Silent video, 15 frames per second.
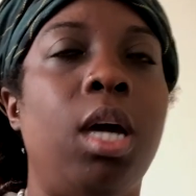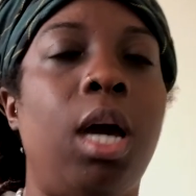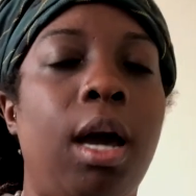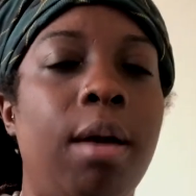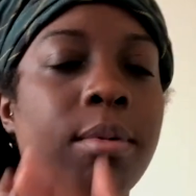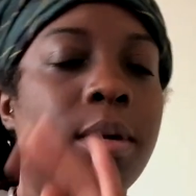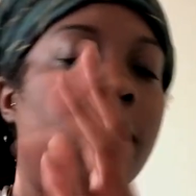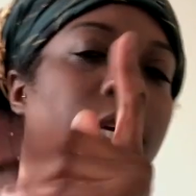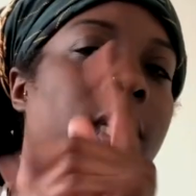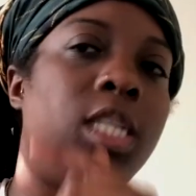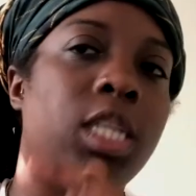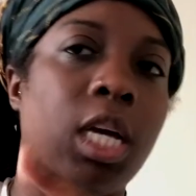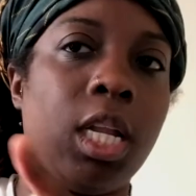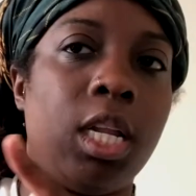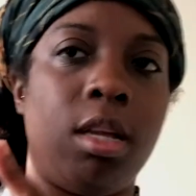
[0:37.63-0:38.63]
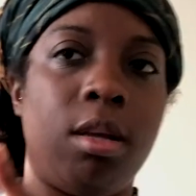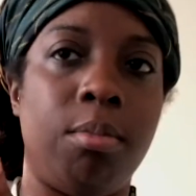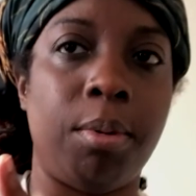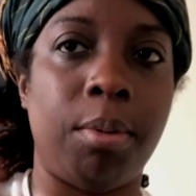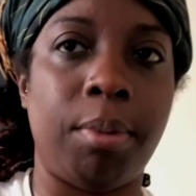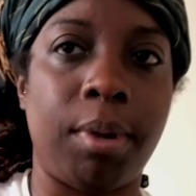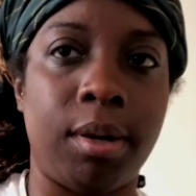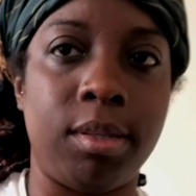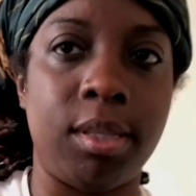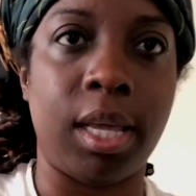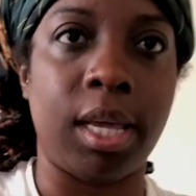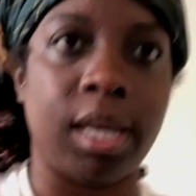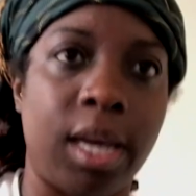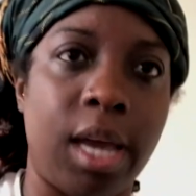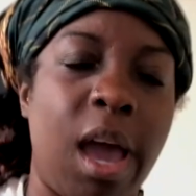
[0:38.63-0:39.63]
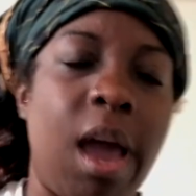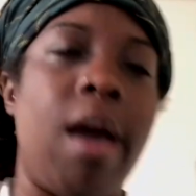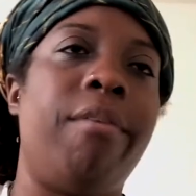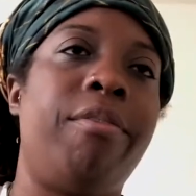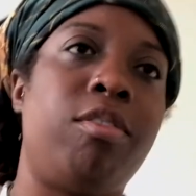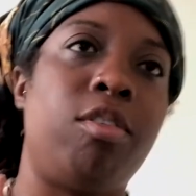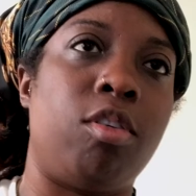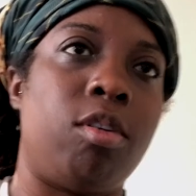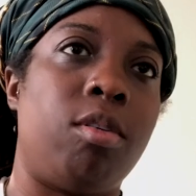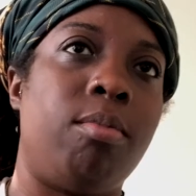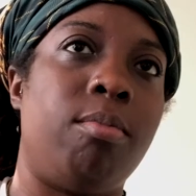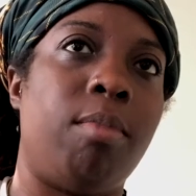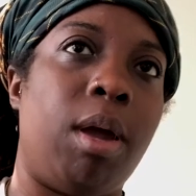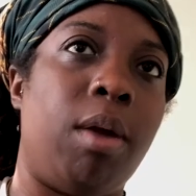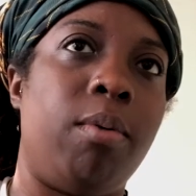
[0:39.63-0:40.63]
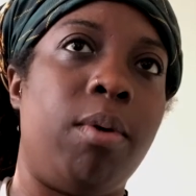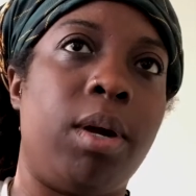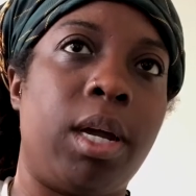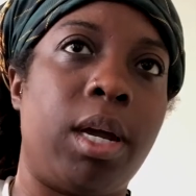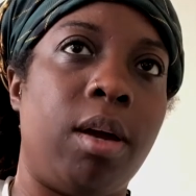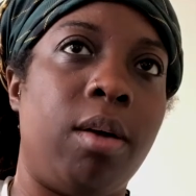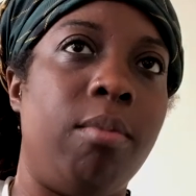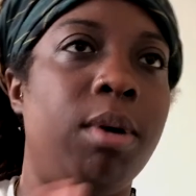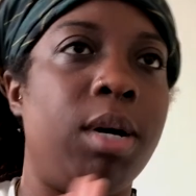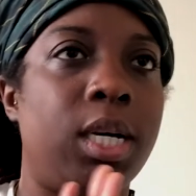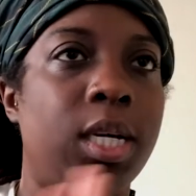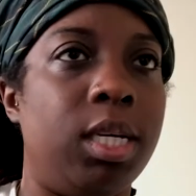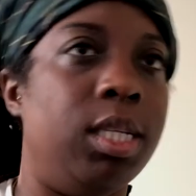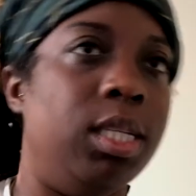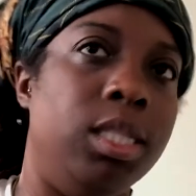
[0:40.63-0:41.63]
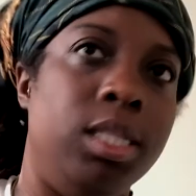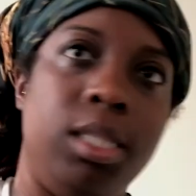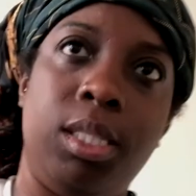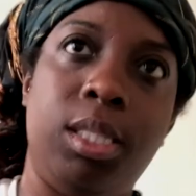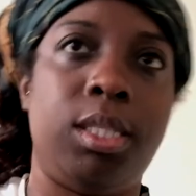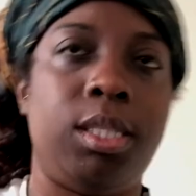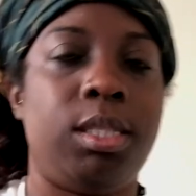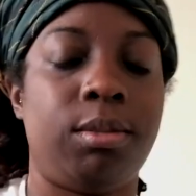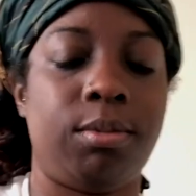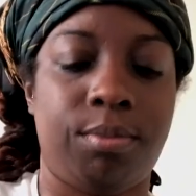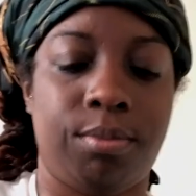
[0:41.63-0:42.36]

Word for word: I'm going to hit y'all up about that after my workout because...